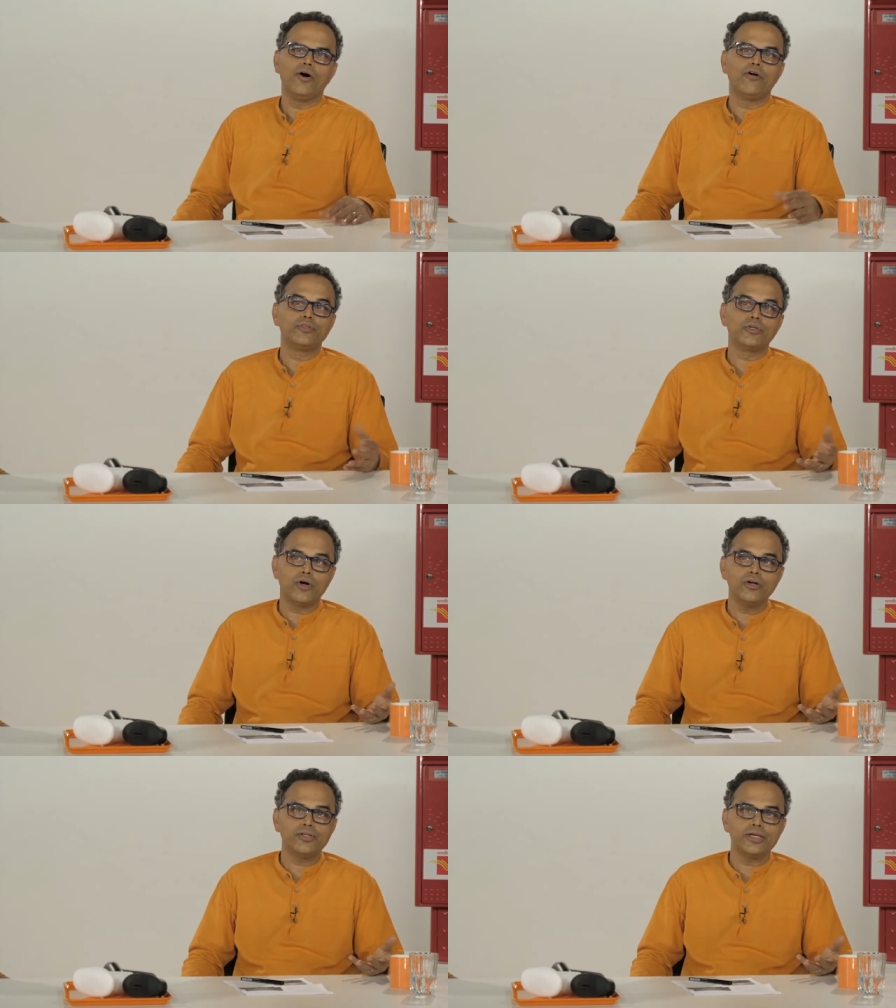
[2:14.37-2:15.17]
of the
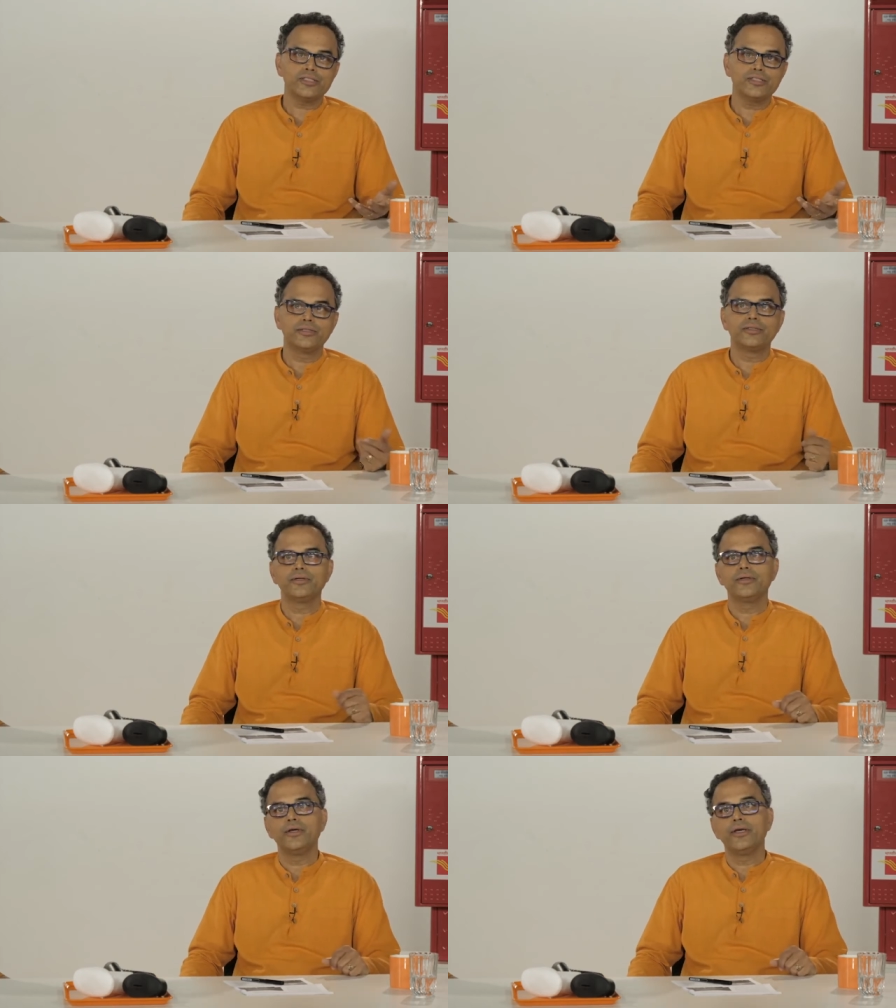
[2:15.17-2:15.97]
context
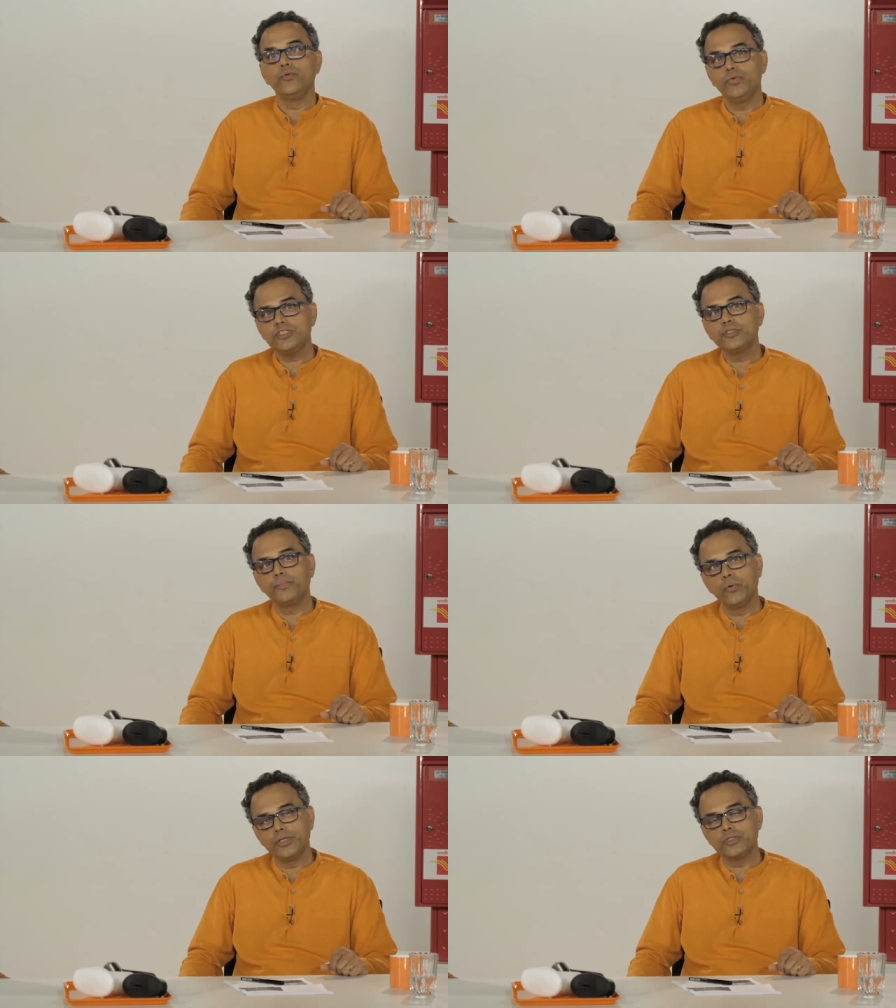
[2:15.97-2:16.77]
in which the
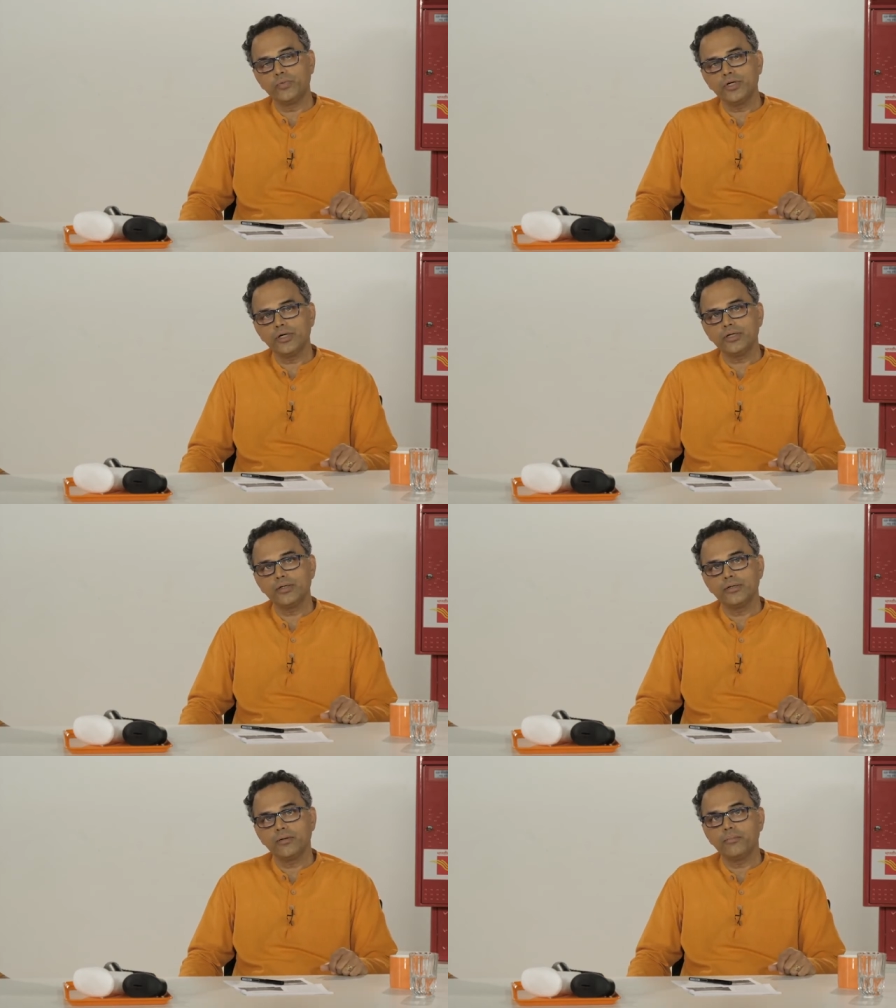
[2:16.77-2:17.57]
police work
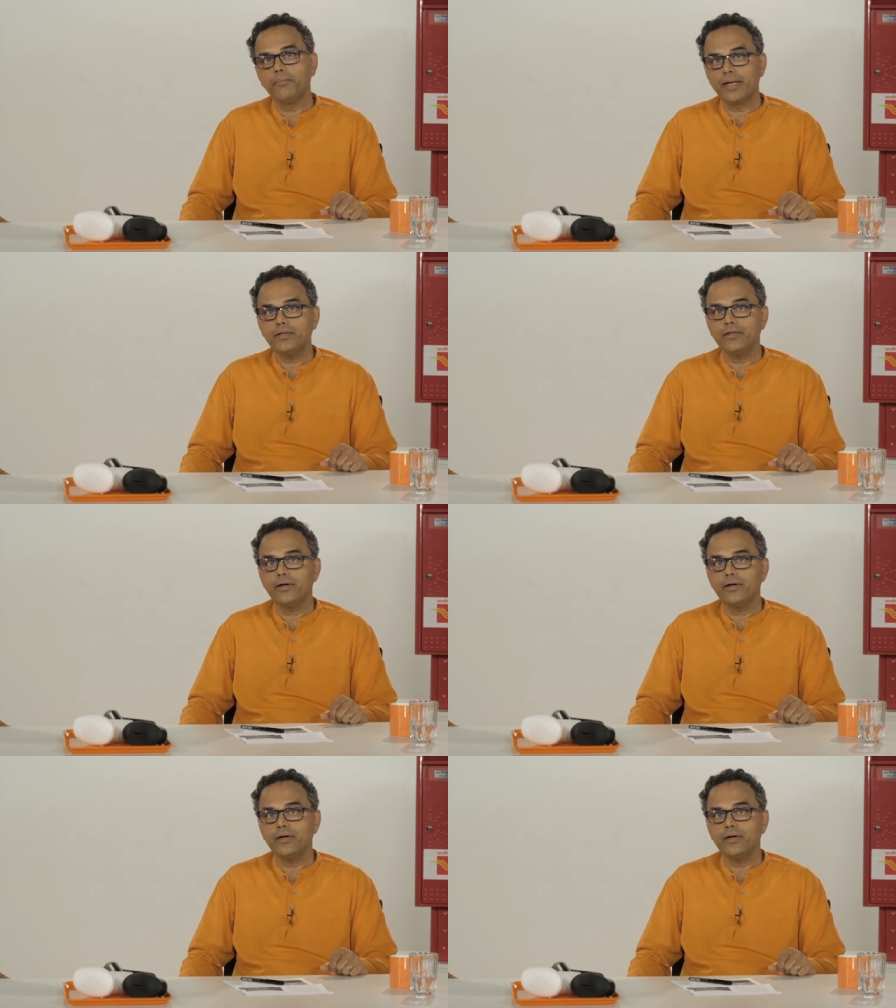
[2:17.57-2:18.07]
meant